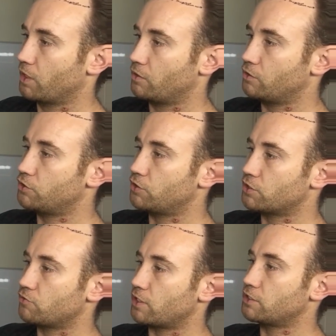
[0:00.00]
Use your
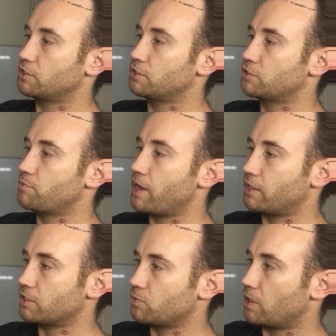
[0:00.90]
discretion to make
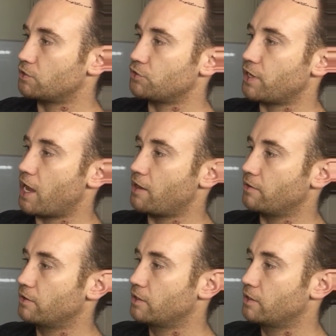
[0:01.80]
it as well as you can.